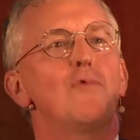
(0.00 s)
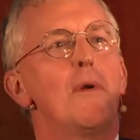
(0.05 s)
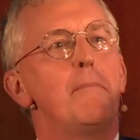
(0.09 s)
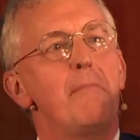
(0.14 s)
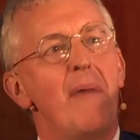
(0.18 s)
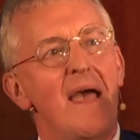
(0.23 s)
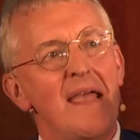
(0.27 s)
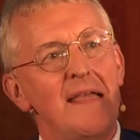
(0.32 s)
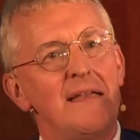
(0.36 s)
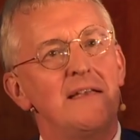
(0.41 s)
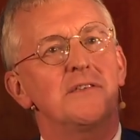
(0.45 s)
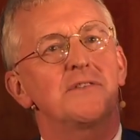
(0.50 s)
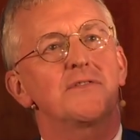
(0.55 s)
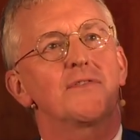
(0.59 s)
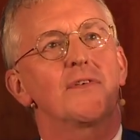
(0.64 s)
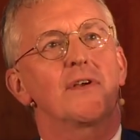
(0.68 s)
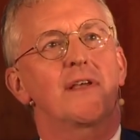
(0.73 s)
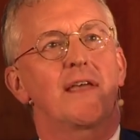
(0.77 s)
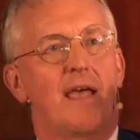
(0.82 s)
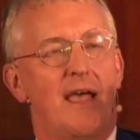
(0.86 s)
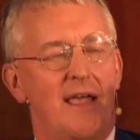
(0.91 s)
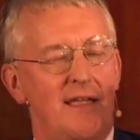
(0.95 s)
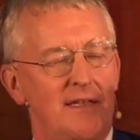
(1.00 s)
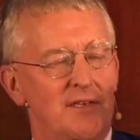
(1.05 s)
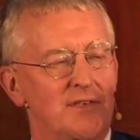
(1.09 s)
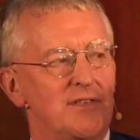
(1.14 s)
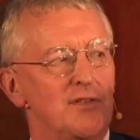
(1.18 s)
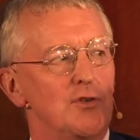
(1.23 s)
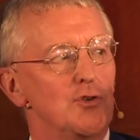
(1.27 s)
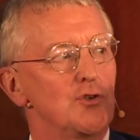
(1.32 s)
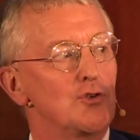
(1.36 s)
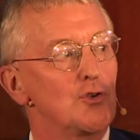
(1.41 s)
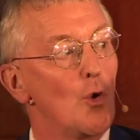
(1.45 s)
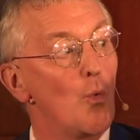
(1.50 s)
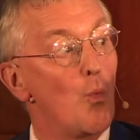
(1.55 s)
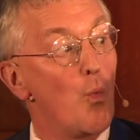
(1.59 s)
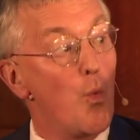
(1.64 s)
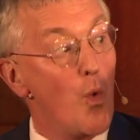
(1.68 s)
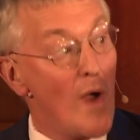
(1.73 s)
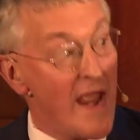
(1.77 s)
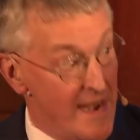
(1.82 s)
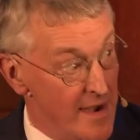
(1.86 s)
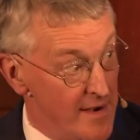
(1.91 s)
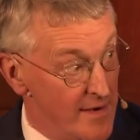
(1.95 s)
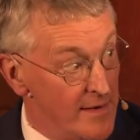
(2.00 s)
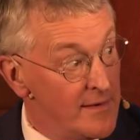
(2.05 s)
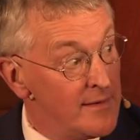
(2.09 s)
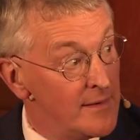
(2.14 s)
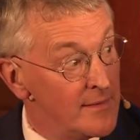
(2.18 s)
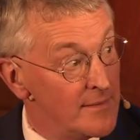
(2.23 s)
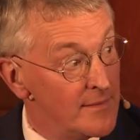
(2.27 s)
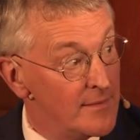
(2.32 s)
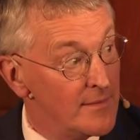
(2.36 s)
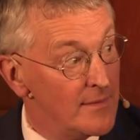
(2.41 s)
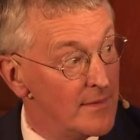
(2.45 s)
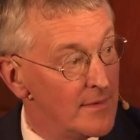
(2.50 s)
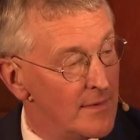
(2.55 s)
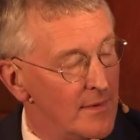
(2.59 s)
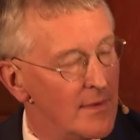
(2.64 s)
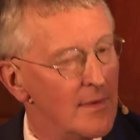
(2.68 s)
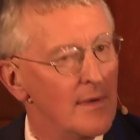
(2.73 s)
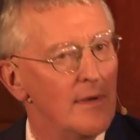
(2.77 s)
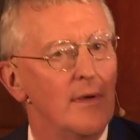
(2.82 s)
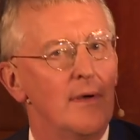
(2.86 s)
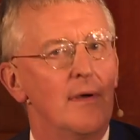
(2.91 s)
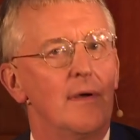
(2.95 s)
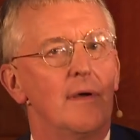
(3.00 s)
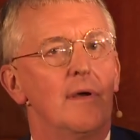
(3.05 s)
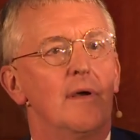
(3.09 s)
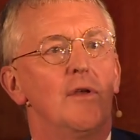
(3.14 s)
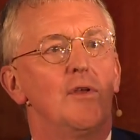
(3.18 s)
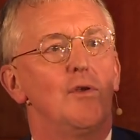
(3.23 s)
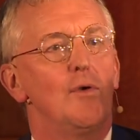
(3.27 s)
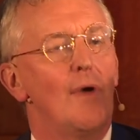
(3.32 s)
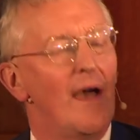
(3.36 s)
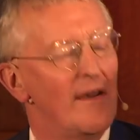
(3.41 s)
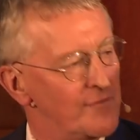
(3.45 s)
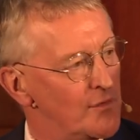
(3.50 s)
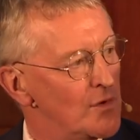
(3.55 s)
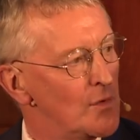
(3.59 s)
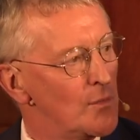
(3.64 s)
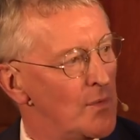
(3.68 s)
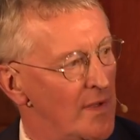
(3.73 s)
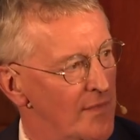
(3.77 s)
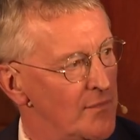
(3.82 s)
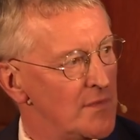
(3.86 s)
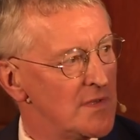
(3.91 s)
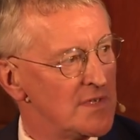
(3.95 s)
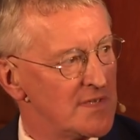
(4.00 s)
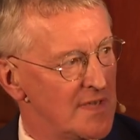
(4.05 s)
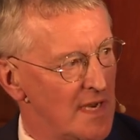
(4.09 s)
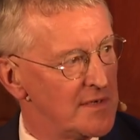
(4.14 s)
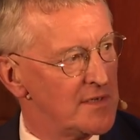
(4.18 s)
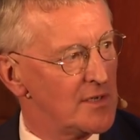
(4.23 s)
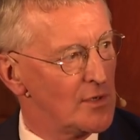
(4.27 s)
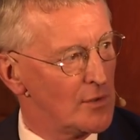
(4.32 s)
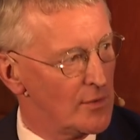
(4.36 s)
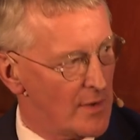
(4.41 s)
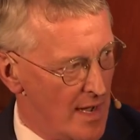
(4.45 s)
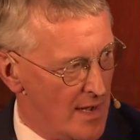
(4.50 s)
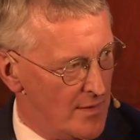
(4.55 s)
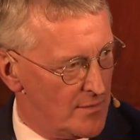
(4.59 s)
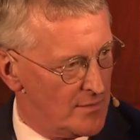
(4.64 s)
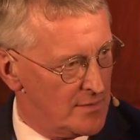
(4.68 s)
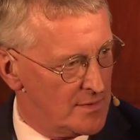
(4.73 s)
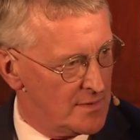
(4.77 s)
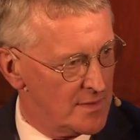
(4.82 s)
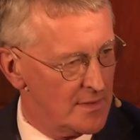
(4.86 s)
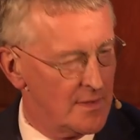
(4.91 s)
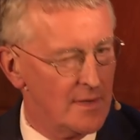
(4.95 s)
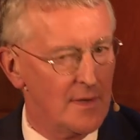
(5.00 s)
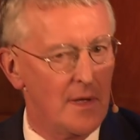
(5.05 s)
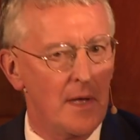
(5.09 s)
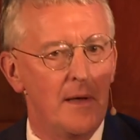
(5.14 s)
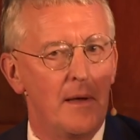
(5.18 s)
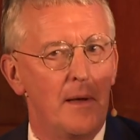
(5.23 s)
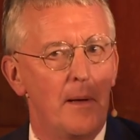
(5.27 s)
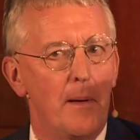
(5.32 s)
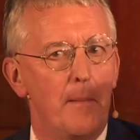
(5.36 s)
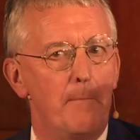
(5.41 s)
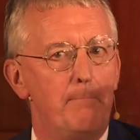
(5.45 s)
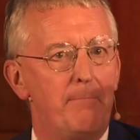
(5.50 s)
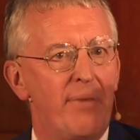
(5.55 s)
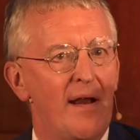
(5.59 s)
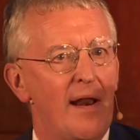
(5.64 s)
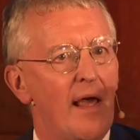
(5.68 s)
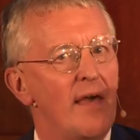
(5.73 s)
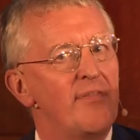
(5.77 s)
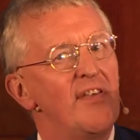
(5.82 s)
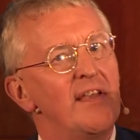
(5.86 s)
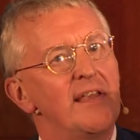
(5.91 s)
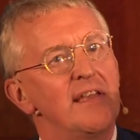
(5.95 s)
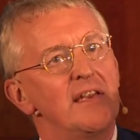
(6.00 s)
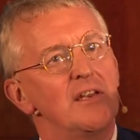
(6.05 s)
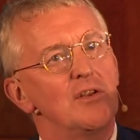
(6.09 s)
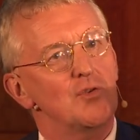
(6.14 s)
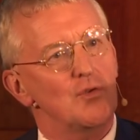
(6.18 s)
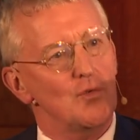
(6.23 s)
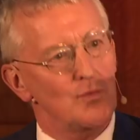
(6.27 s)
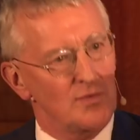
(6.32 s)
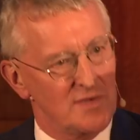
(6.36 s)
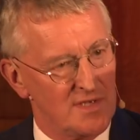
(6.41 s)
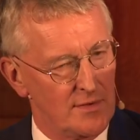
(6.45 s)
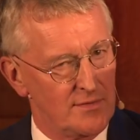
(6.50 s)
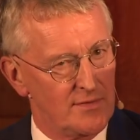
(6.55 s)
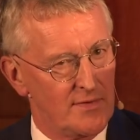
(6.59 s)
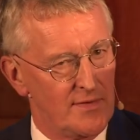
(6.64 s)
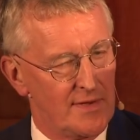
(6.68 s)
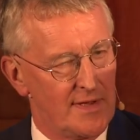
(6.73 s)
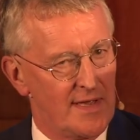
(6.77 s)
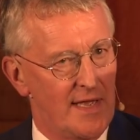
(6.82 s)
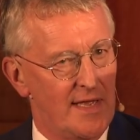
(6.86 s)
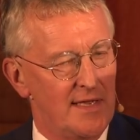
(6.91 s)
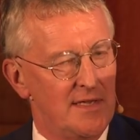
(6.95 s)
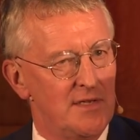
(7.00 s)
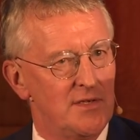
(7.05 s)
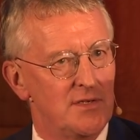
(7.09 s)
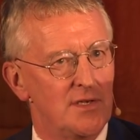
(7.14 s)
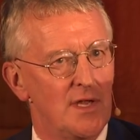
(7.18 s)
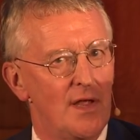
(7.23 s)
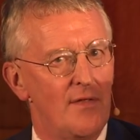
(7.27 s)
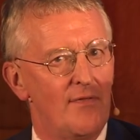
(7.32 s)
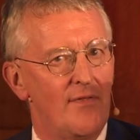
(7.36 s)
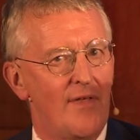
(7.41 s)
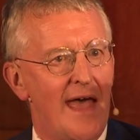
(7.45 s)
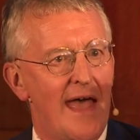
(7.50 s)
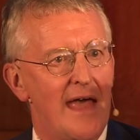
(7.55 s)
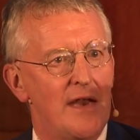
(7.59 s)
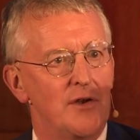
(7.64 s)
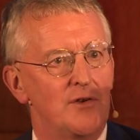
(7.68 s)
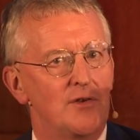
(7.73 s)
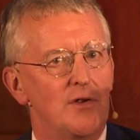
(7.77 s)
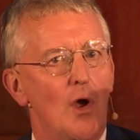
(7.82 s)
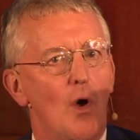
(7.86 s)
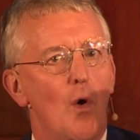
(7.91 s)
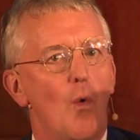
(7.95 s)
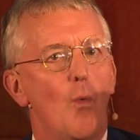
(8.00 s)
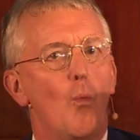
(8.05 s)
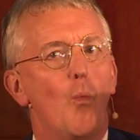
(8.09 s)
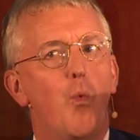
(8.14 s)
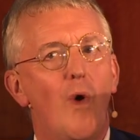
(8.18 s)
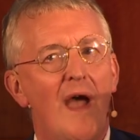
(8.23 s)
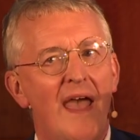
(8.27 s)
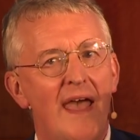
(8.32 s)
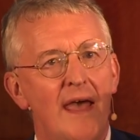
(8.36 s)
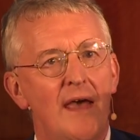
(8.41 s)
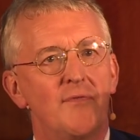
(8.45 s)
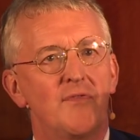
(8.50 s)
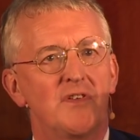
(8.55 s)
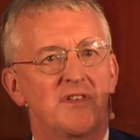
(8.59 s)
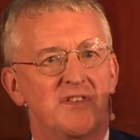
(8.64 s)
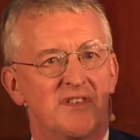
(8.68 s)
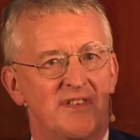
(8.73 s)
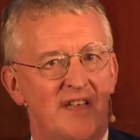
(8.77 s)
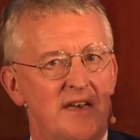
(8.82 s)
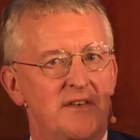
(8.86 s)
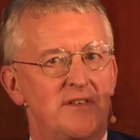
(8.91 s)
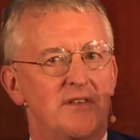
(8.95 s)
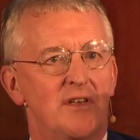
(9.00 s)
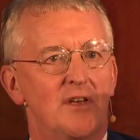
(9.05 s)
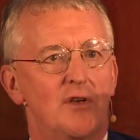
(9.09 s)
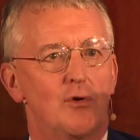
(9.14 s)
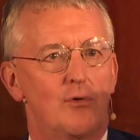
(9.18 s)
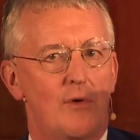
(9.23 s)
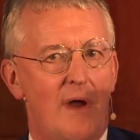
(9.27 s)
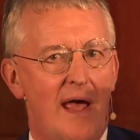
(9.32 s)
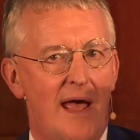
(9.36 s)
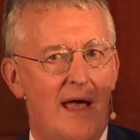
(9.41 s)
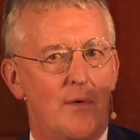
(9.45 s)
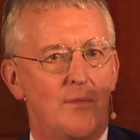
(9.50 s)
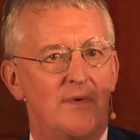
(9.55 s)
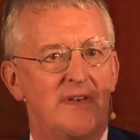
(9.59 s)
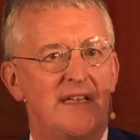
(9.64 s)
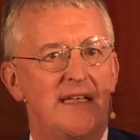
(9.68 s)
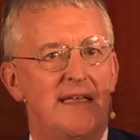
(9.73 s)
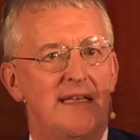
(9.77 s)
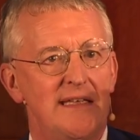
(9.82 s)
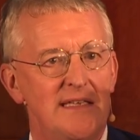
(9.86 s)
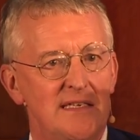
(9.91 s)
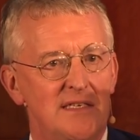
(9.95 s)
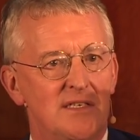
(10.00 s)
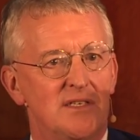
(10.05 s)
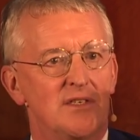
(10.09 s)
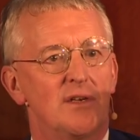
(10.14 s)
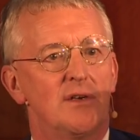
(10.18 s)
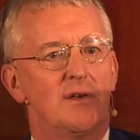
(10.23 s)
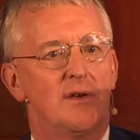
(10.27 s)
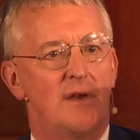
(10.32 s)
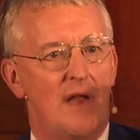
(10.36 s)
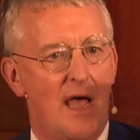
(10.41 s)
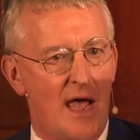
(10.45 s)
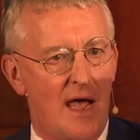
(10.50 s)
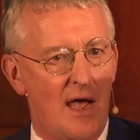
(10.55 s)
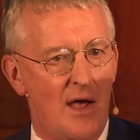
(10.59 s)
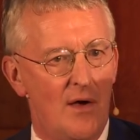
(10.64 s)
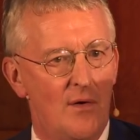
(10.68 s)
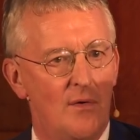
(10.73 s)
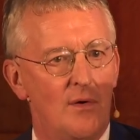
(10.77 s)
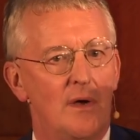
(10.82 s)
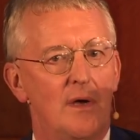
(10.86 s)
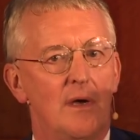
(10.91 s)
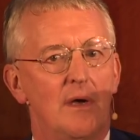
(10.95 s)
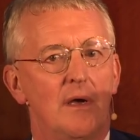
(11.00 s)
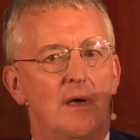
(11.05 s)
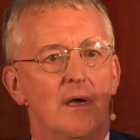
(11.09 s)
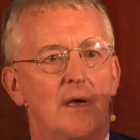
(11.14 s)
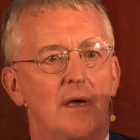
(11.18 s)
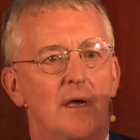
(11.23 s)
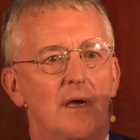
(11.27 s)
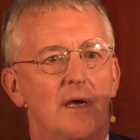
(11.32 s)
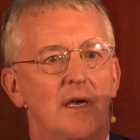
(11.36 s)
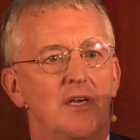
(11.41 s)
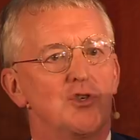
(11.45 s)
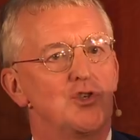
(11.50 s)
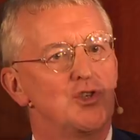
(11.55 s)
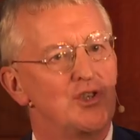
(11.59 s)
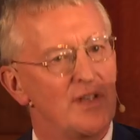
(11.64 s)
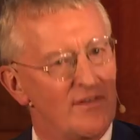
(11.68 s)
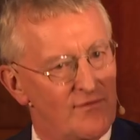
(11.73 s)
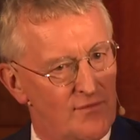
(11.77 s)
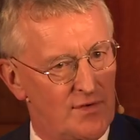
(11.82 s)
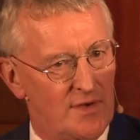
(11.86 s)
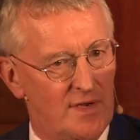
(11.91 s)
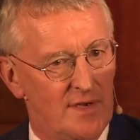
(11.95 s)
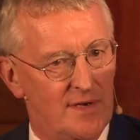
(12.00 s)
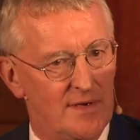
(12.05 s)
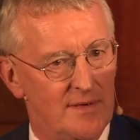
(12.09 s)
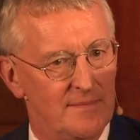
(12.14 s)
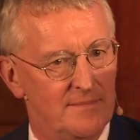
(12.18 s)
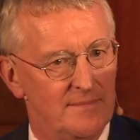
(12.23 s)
remains the case that to win, you have to win the centre ground. But I think it is also the case that where the centre ground is now has shifted.